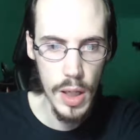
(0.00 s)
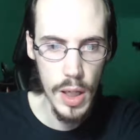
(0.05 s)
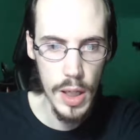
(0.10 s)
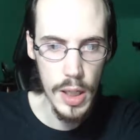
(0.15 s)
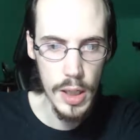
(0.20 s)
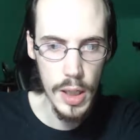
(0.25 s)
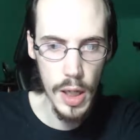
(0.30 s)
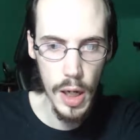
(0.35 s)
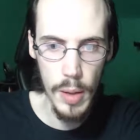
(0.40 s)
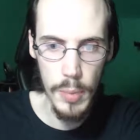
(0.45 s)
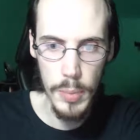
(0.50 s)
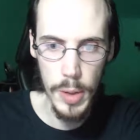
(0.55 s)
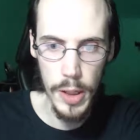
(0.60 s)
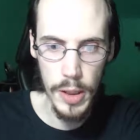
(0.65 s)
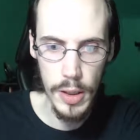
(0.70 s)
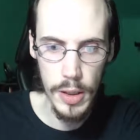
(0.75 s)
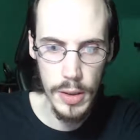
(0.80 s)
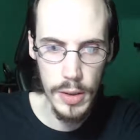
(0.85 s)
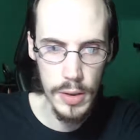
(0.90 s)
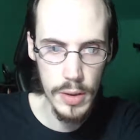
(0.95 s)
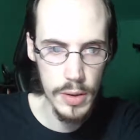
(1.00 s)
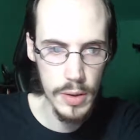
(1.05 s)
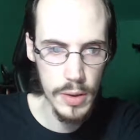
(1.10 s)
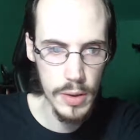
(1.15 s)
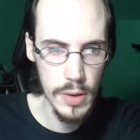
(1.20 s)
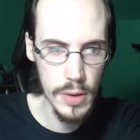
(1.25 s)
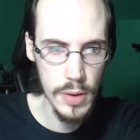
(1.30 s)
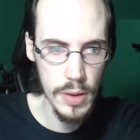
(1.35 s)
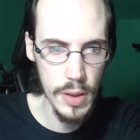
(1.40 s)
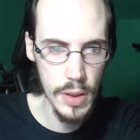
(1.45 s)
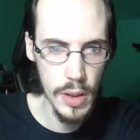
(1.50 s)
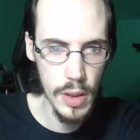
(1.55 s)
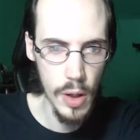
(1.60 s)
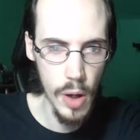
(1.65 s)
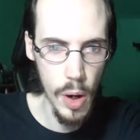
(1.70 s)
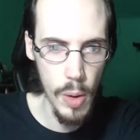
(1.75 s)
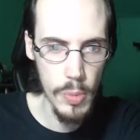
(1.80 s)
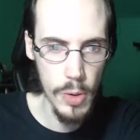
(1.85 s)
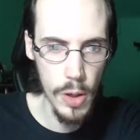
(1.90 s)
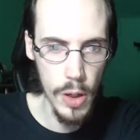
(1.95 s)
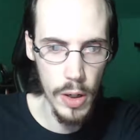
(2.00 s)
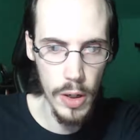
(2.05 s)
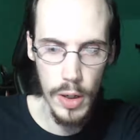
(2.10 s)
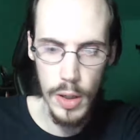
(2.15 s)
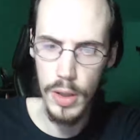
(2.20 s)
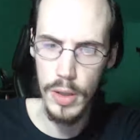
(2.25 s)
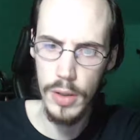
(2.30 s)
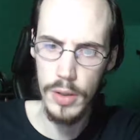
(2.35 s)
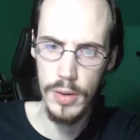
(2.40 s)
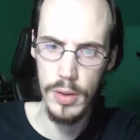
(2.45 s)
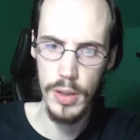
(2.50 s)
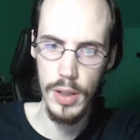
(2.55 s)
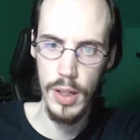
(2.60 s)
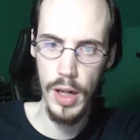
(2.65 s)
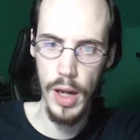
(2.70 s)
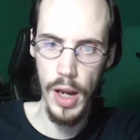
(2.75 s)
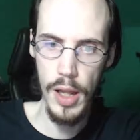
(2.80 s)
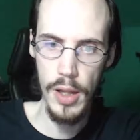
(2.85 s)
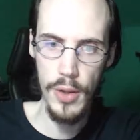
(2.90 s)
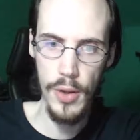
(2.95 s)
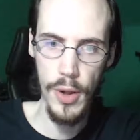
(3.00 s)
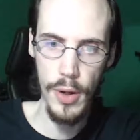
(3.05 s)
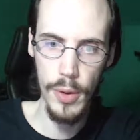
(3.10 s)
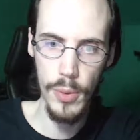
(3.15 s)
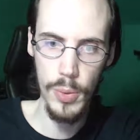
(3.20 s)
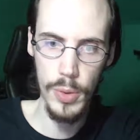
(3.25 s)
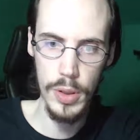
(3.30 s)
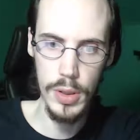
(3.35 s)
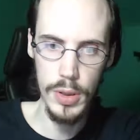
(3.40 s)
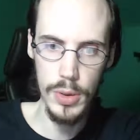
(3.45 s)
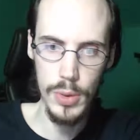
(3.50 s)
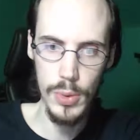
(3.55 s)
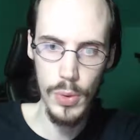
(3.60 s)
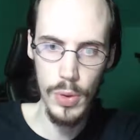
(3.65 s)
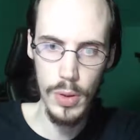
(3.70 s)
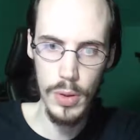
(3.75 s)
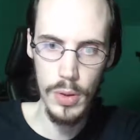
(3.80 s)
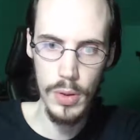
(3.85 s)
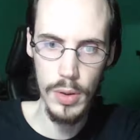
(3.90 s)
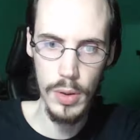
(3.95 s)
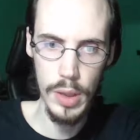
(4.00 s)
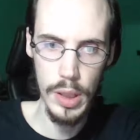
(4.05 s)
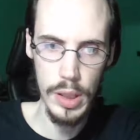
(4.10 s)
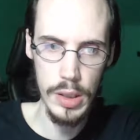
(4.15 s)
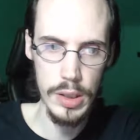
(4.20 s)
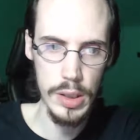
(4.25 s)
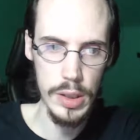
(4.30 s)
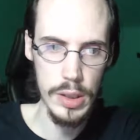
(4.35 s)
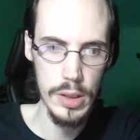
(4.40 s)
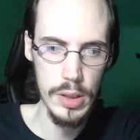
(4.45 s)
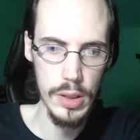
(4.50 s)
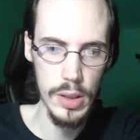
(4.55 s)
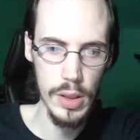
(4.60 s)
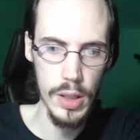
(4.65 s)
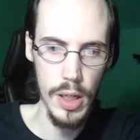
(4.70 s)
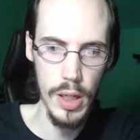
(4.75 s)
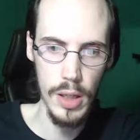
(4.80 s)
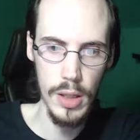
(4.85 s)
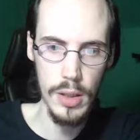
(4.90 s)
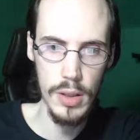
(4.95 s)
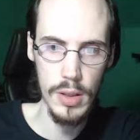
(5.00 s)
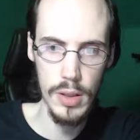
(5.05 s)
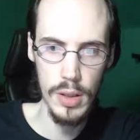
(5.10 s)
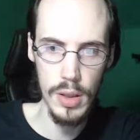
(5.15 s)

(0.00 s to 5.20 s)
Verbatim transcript: He got him like an arm lock or a headlock with the sword against his neck.